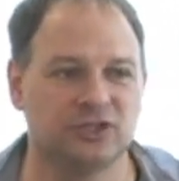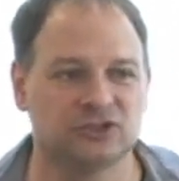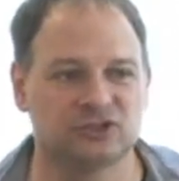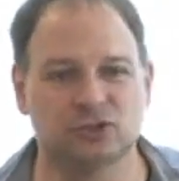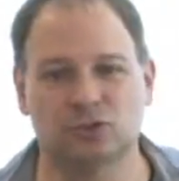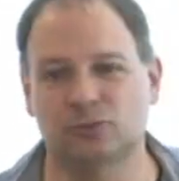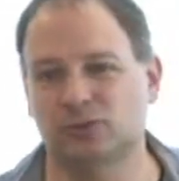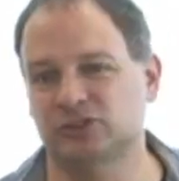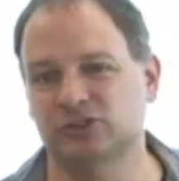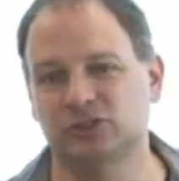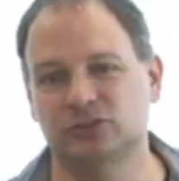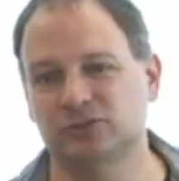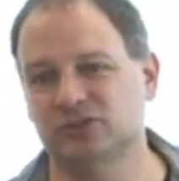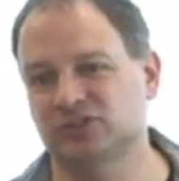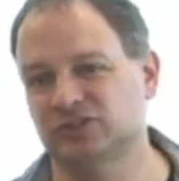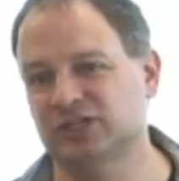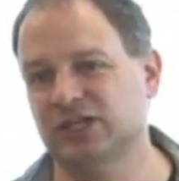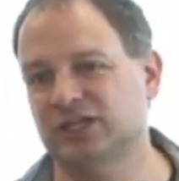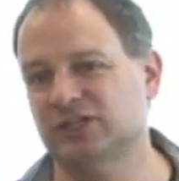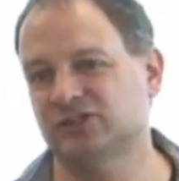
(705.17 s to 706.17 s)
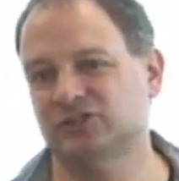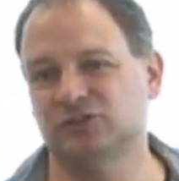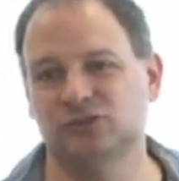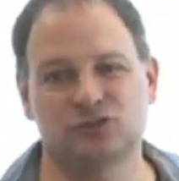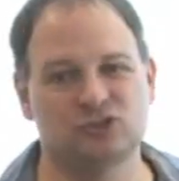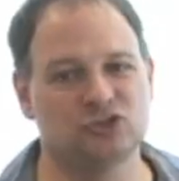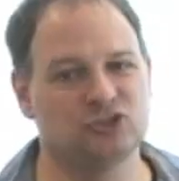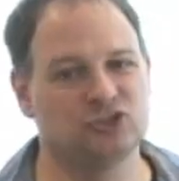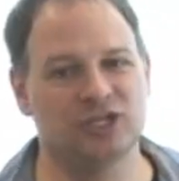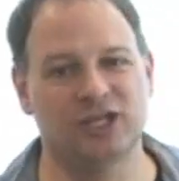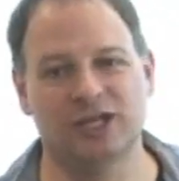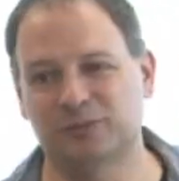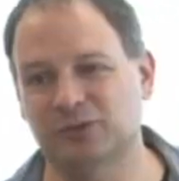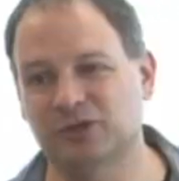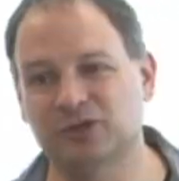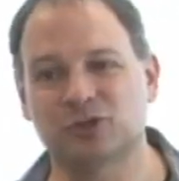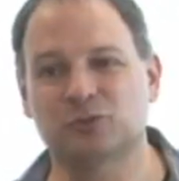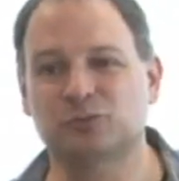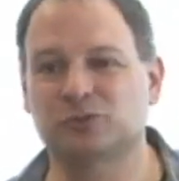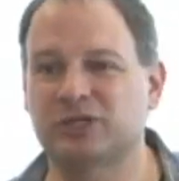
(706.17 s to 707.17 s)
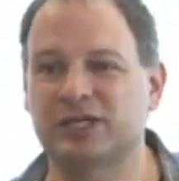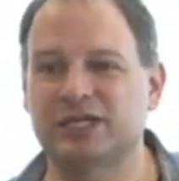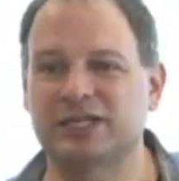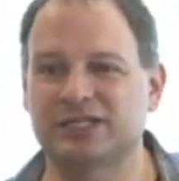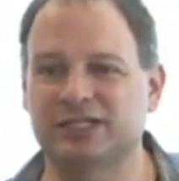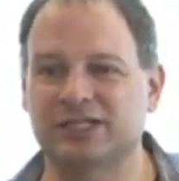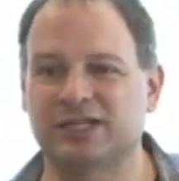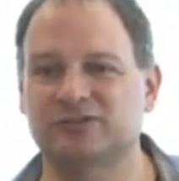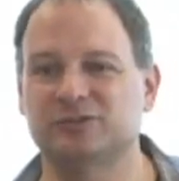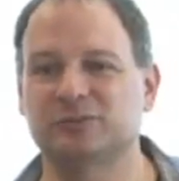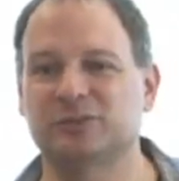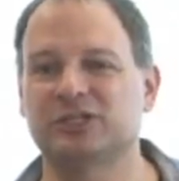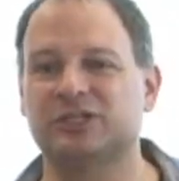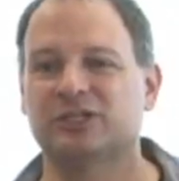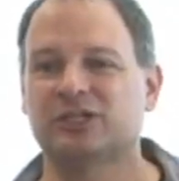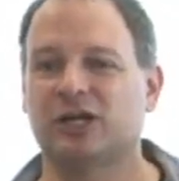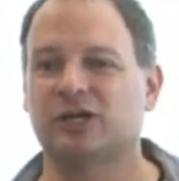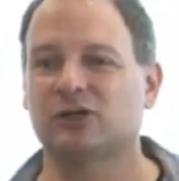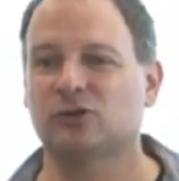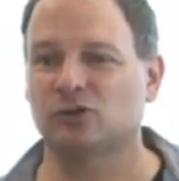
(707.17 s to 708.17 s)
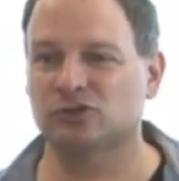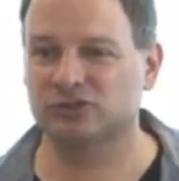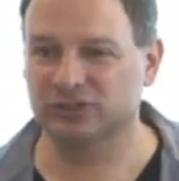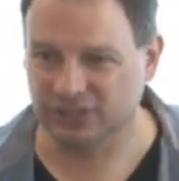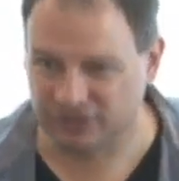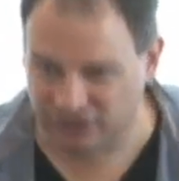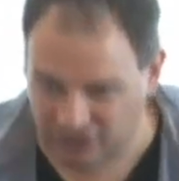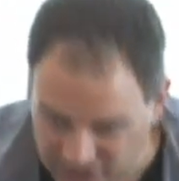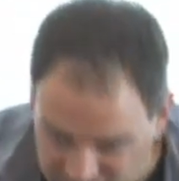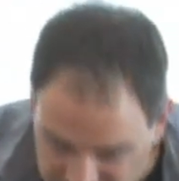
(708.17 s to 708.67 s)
So what you do instead is you jam on the brake and everybody in the car goes like